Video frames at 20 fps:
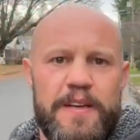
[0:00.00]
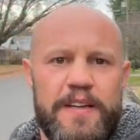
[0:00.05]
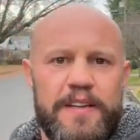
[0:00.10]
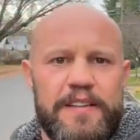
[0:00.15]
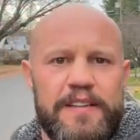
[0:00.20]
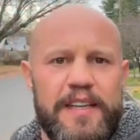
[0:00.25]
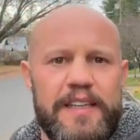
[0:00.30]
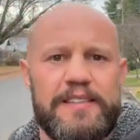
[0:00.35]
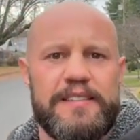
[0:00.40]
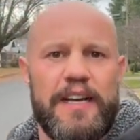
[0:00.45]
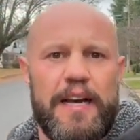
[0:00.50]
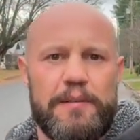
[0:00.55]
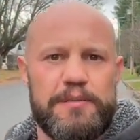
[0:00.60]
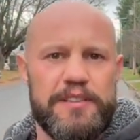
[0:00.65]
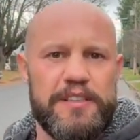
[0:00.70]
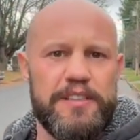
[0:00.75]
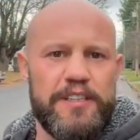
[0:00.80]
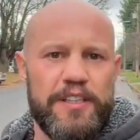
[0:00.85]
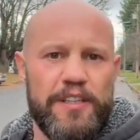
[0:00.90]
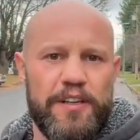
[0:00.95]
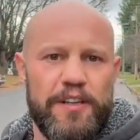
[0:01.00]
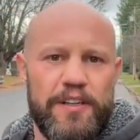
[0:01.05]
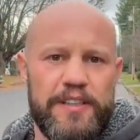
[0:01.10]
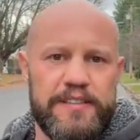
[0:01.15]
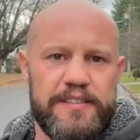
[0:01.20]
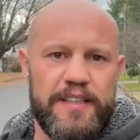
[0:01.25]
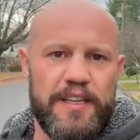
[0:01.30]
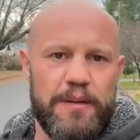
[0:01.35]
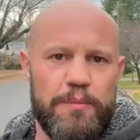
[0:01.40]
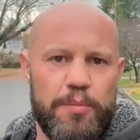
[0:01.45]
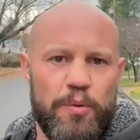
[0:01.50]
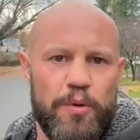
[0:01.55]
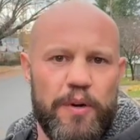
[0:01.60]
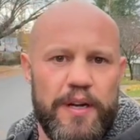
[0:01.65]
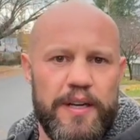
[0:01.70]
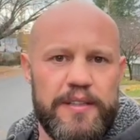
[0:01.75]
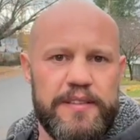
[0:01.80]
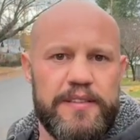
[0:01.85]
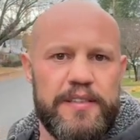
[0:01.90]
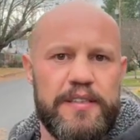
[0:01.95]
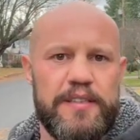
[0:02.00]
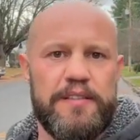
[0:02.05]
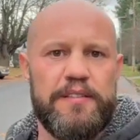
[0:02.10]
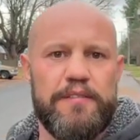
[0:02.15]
Nice option here in Sandpoint.